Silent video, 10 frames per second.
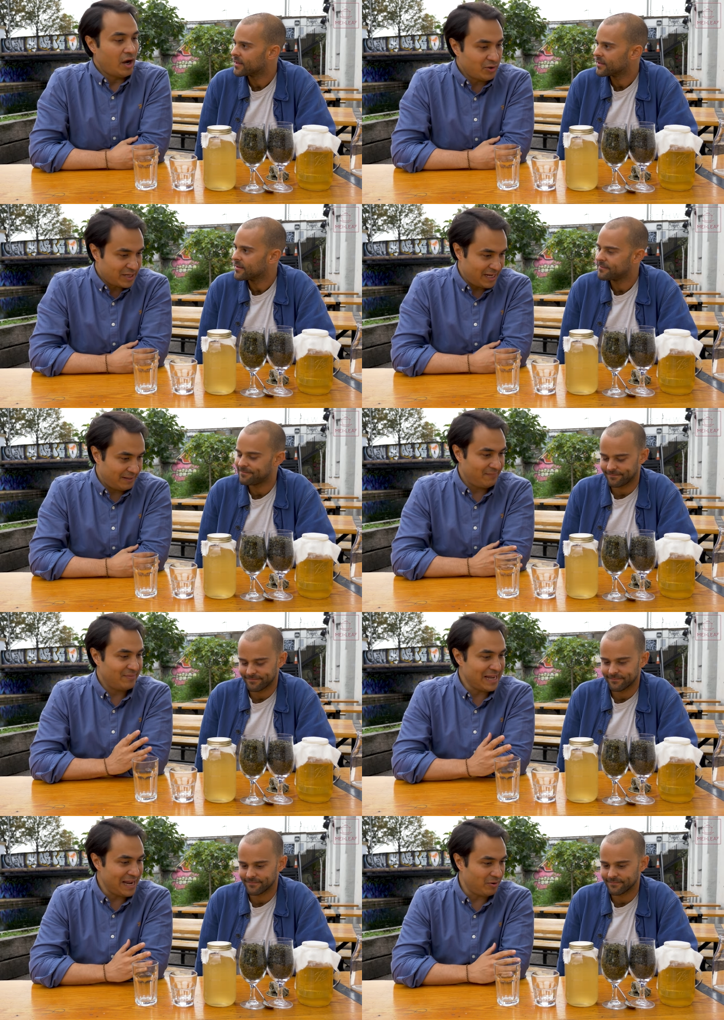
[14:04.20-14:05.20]
Speaker 1: Okay,
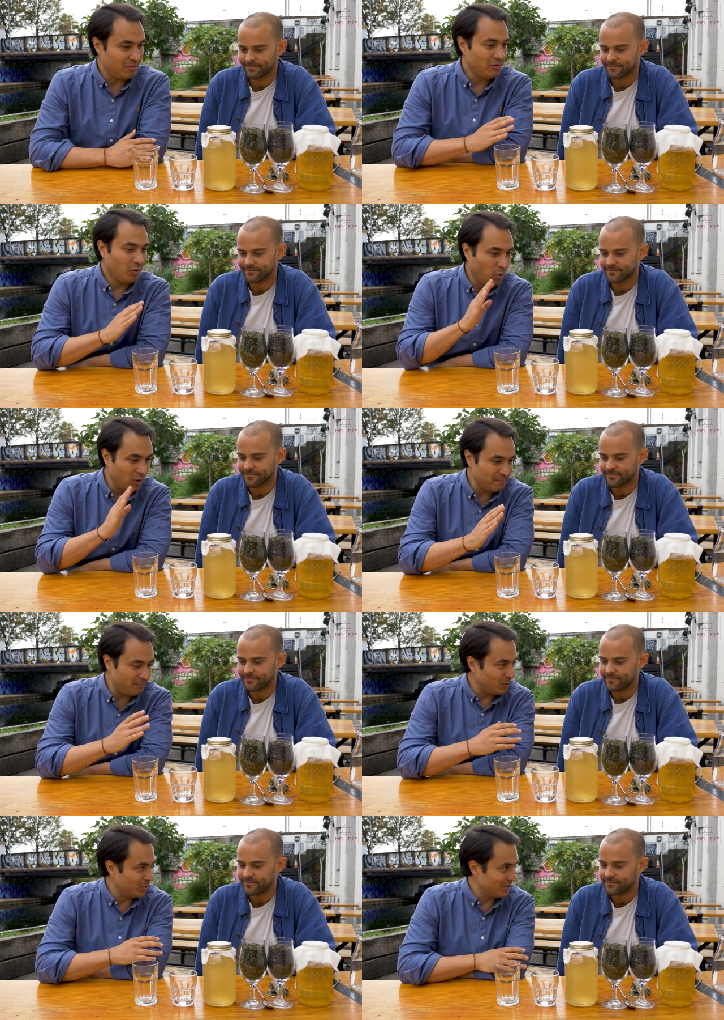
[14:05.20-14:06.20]
now all
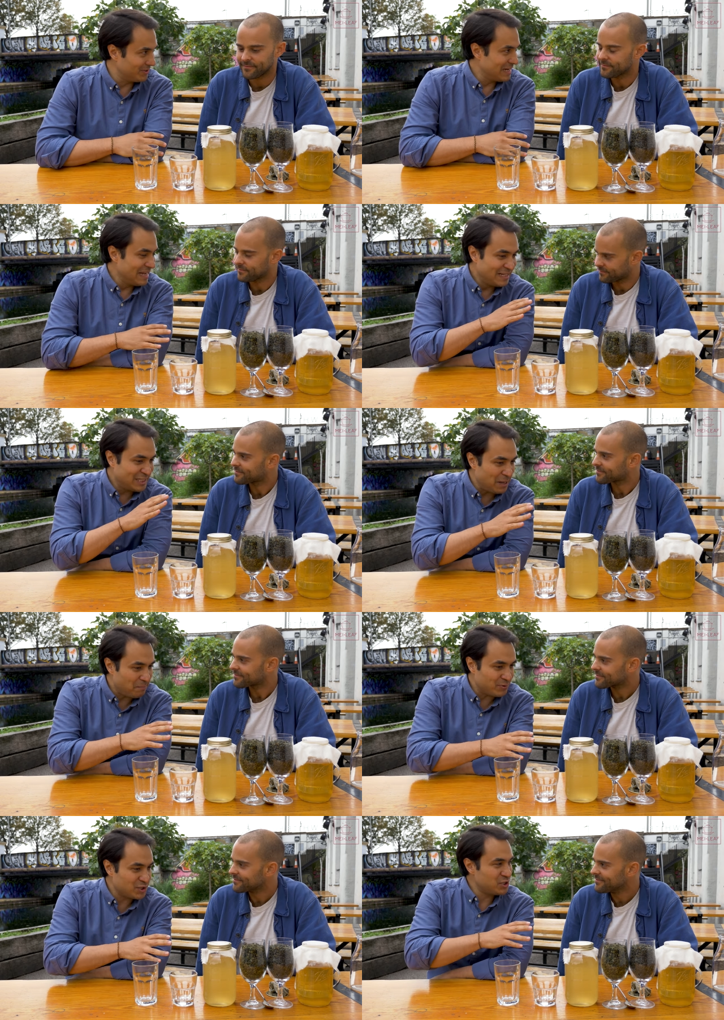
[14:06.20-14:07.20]
important
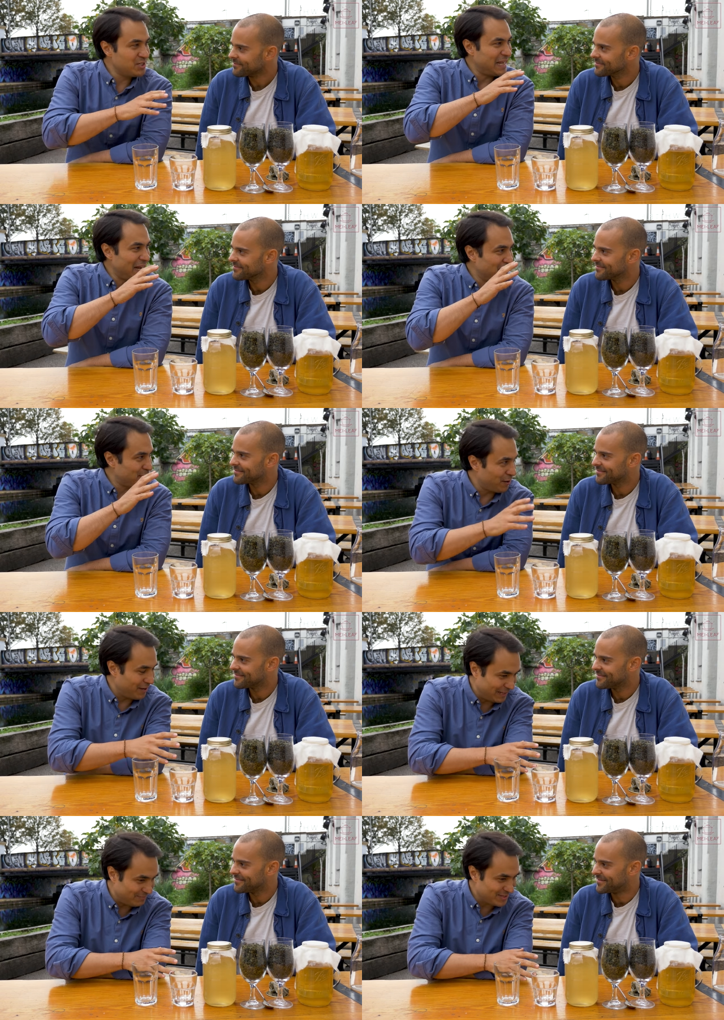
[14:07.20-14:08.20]
temperatures and
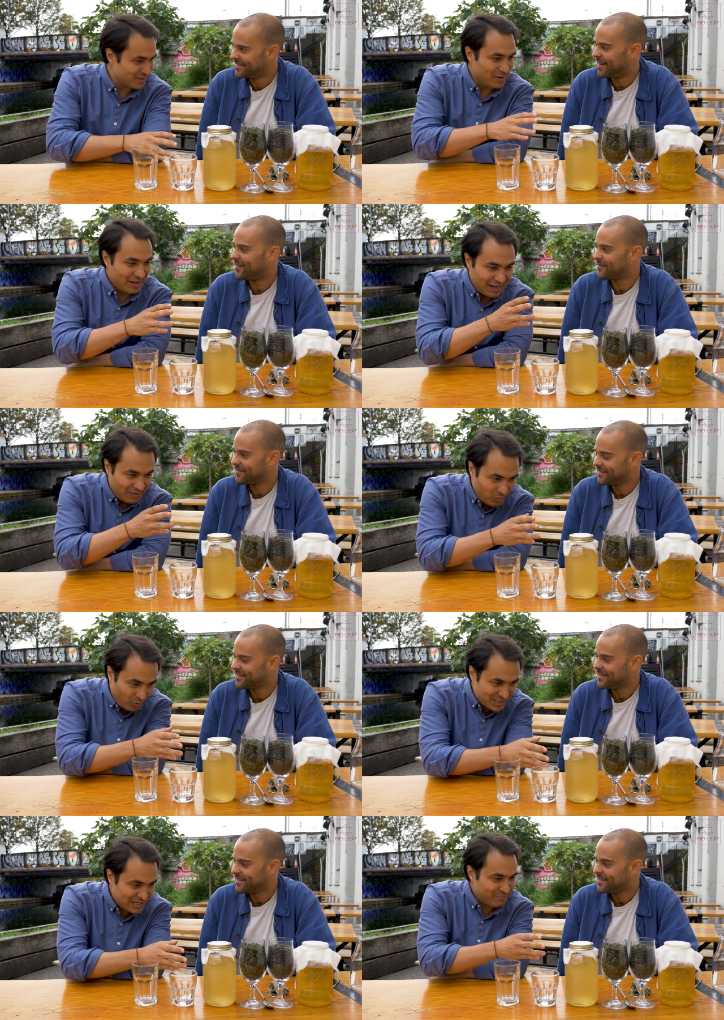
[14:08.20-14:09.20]
times. Yeah.
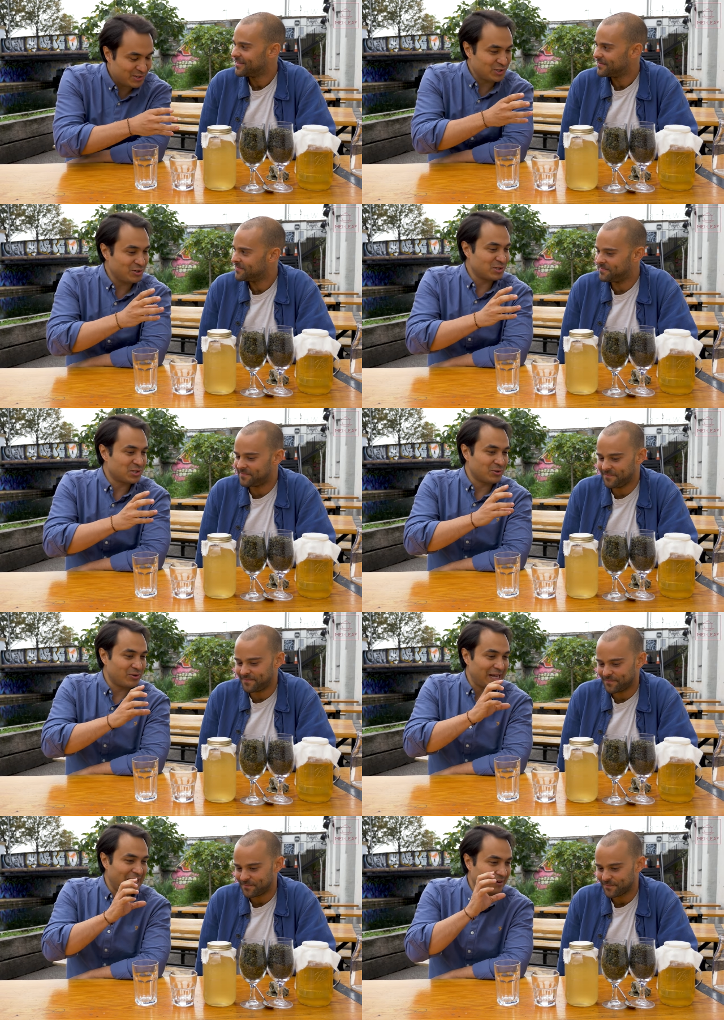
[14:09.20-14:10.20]
What temperature do you
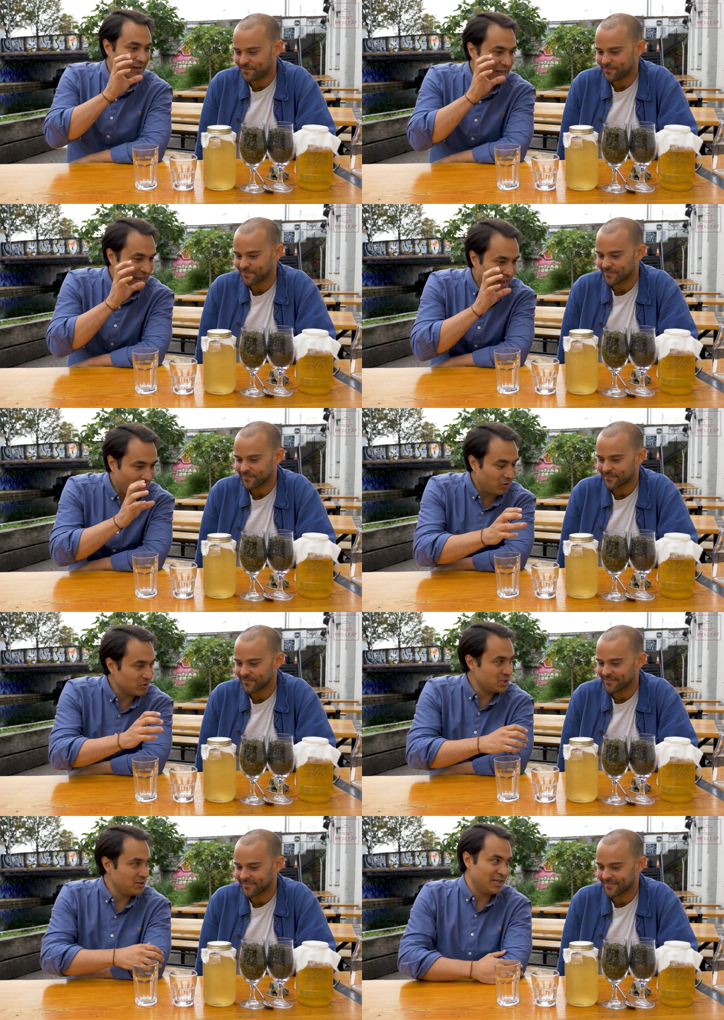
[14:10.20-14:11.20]
store it
Speaker 2: at? How
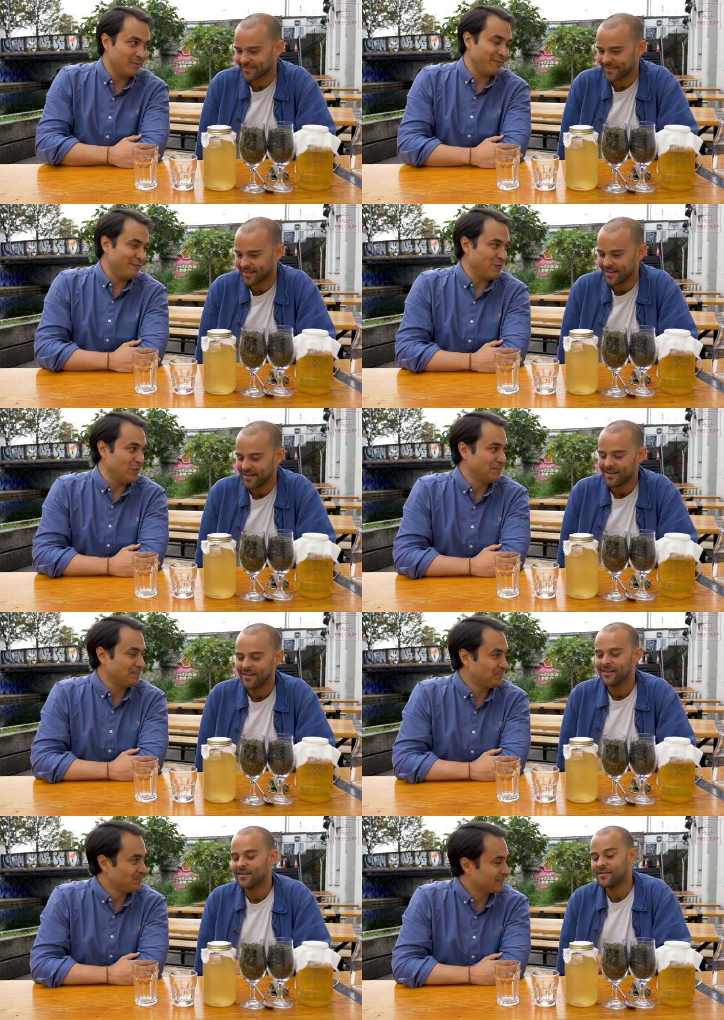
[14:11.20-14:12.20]
long do you keep it for?
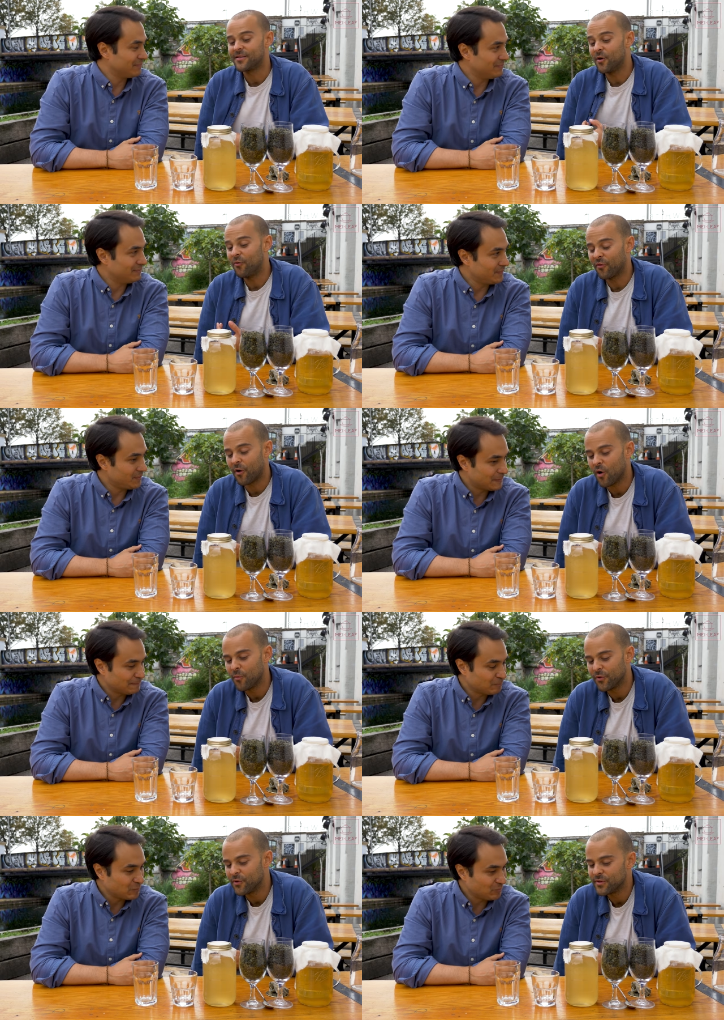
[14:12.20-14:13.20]
So for our
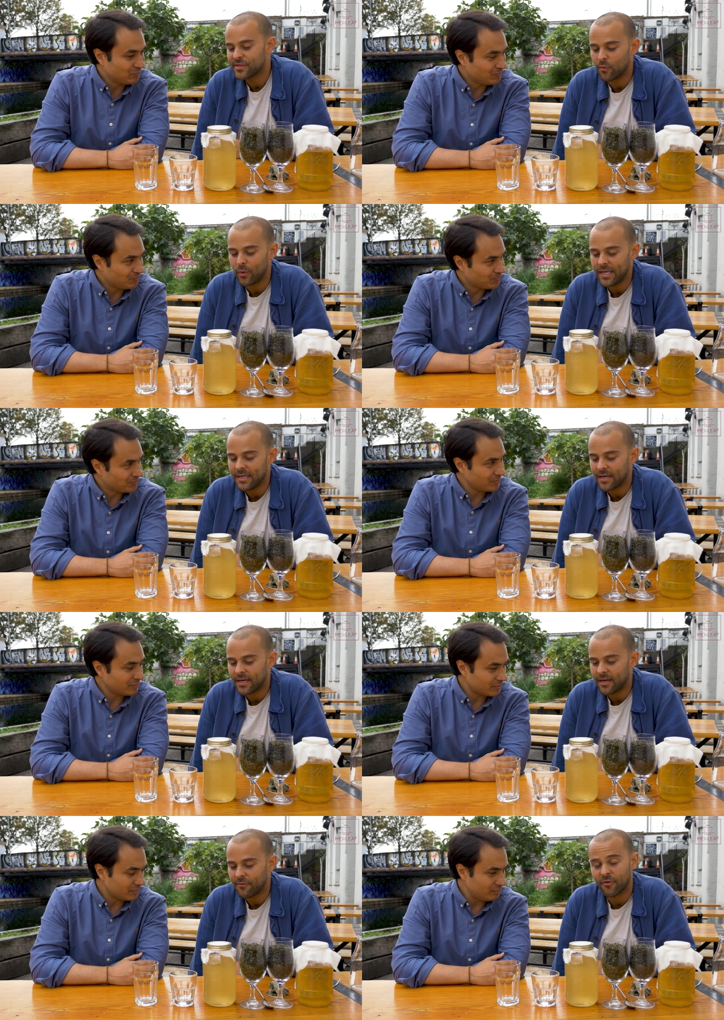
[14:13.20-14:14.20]
brews, we
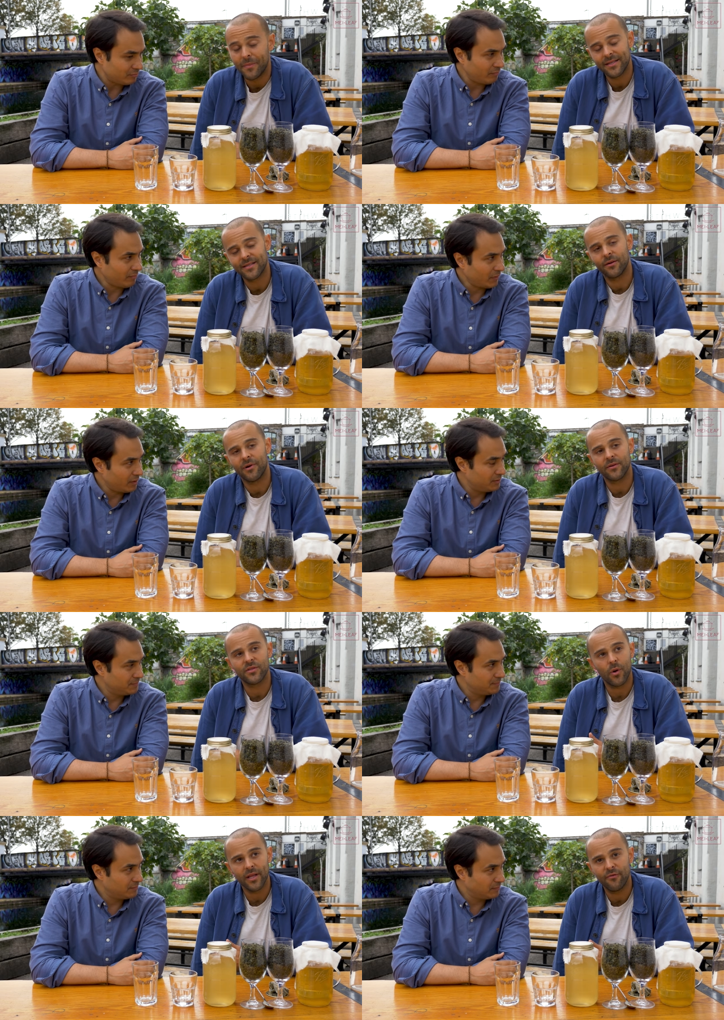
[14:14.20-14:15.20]
uh, ferment at around
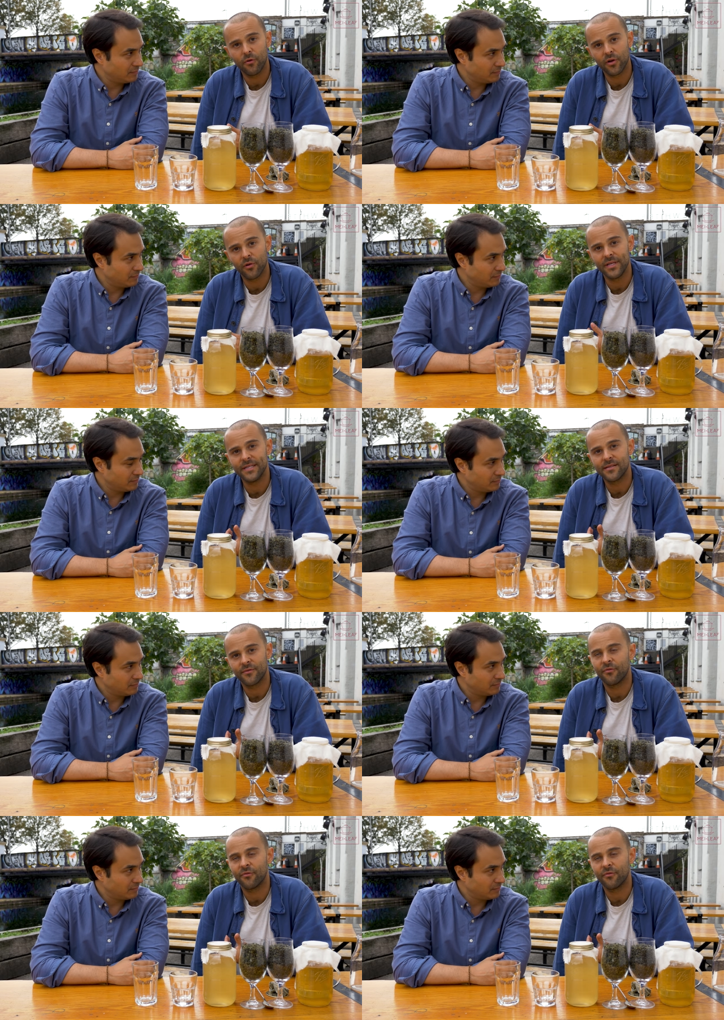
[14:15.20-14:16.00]
24 degrees